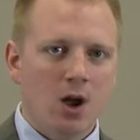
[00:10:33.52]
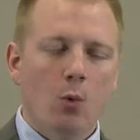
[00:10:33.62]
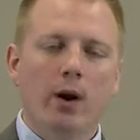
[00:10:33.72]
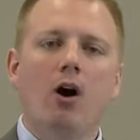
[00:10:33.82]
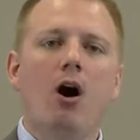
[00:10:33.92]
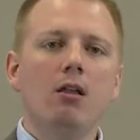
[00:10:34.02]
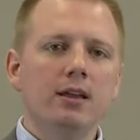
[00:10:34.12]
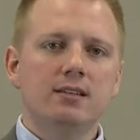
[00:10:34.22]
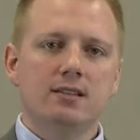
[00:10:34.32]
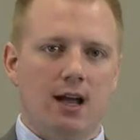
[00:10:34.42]
where all
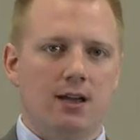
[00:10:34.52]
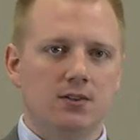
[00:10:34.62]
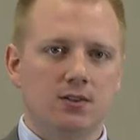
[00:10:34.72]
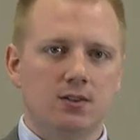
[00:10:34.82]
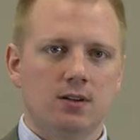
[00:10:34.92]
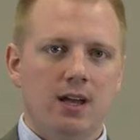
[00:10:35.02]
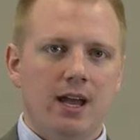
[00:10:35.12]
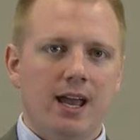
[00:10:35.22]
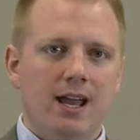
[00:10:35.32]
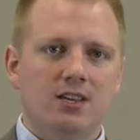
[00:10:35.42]
it does
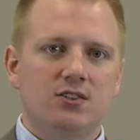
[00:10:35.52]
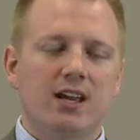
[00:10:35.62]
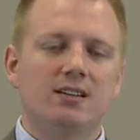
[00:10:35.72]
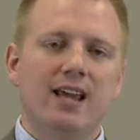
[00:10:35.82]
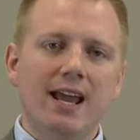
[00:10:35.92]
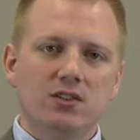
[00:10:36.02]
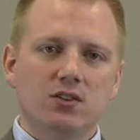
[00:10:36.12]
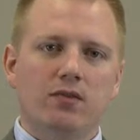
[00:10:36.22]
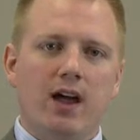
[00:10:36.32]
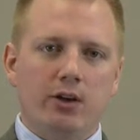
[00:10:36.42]
is it takes
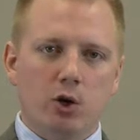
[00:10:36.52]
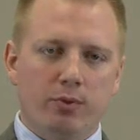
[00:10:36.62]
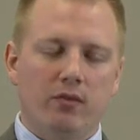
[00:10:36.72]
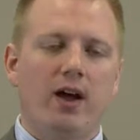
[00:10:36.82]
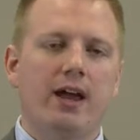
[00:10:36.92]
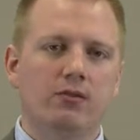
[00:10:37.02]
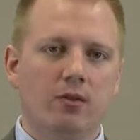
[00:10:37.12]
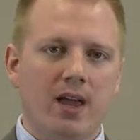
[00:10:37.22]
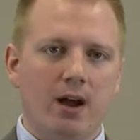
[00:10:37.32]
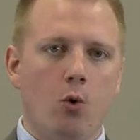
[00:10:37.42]
the value provided
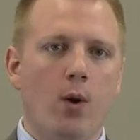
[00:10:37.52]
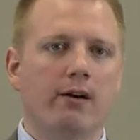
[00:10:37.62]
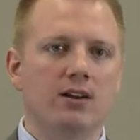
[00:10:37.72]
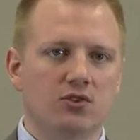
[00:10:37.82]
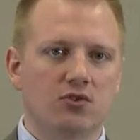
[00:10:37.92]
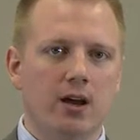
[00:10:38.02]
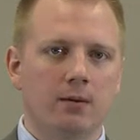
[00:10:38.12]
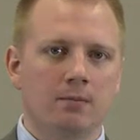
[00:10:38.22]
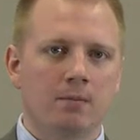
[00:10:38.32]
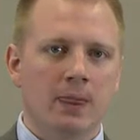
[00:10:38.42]
from that query
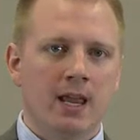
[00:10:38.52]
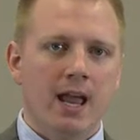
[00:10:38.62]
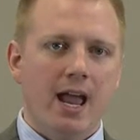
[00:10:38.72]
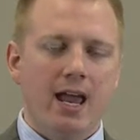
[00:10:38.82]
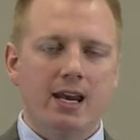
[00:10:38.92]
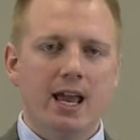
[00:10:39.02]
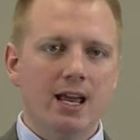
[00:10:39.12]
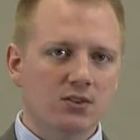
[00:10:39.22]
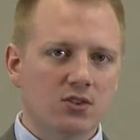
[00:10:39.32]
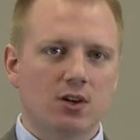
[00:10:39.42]
string, it
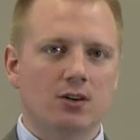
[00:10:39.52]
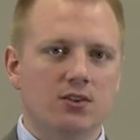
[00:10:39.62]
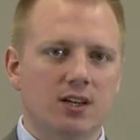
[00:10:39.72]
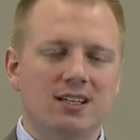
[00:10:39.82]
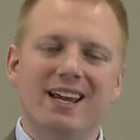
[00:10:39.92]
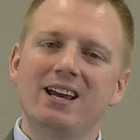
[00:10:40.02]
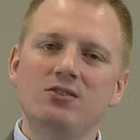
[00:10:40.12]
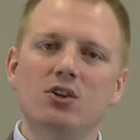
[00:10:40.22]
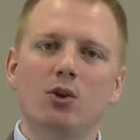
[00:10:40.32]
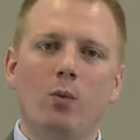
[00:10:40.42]
inserts it
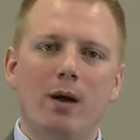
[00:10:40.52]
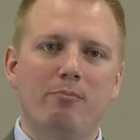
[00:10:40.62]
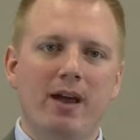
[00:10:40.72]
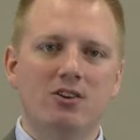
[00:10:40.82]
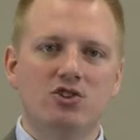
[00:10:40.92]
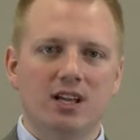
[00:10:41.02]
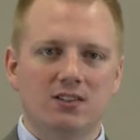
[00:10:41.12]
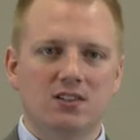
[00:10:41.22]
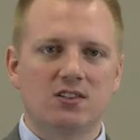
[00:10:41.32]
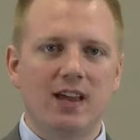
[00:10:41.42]
into the web page
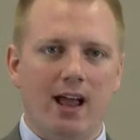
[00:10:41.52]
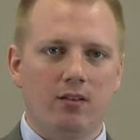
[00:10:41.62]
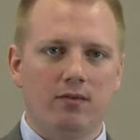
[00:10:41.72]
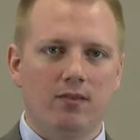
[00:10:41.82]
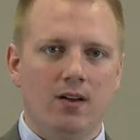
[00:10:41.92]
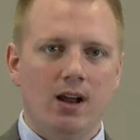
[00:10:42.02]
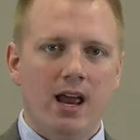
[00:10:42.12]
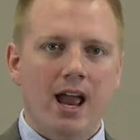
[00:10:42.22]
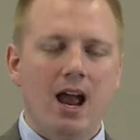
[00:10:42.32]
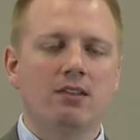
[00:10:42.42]
itself,
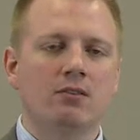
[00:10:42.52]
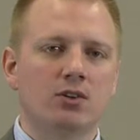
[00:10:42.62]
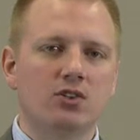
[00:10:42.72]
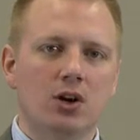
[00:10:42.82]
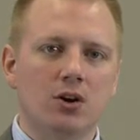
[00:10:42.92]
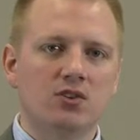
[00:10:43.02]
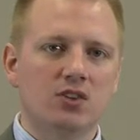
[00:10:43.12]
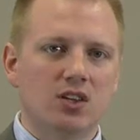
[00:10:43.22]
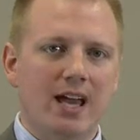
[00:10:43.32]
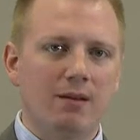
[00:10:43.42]
and then returns
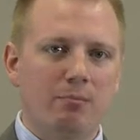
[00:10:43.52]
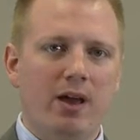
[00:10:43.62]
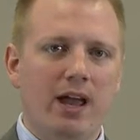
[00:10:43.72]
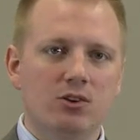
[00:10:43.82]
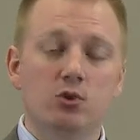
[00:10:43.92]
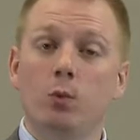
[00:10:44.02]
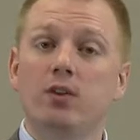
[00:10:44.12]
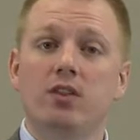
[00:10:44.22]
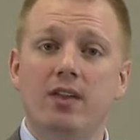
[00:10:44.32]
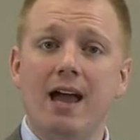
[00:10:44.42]
that page
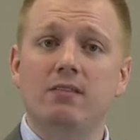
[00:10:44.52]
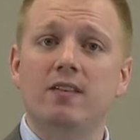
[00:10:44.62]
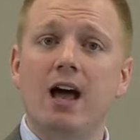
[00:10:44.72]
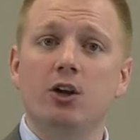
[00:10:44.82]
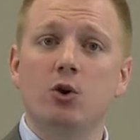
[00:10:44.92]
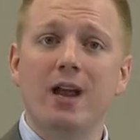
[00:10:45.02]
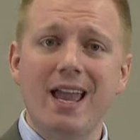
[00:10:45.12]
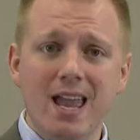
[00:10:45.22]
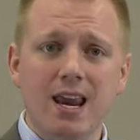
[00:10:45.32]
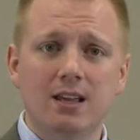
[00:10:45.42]
with that value
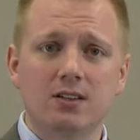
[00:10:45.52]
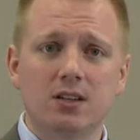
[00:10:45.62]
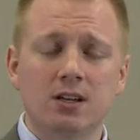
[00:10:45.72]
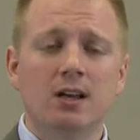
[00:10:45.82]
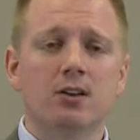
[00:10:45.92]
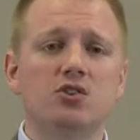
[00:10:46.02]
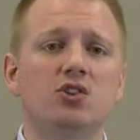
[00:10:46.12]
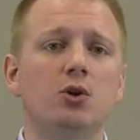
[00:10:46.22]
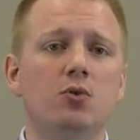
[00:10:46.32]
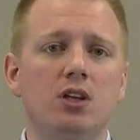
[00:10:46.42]
in it
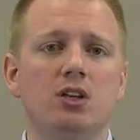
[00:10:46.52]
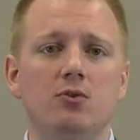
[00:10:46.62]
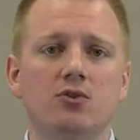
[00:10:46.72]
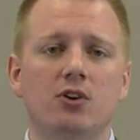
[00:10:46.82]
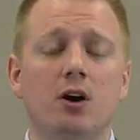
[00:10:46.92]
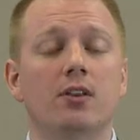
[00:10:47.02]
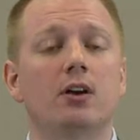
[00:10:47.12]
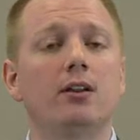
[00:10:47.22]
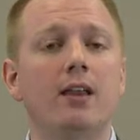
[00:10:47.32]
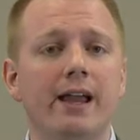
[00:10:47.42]
to the user on the
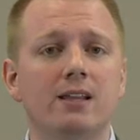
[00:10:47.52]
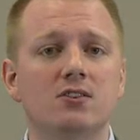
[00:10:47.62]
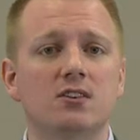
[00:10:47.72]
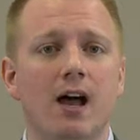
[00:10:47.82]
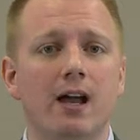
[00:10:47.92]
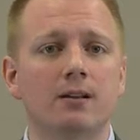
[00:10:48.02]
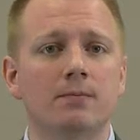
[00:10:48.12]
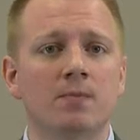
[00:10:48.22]
client side.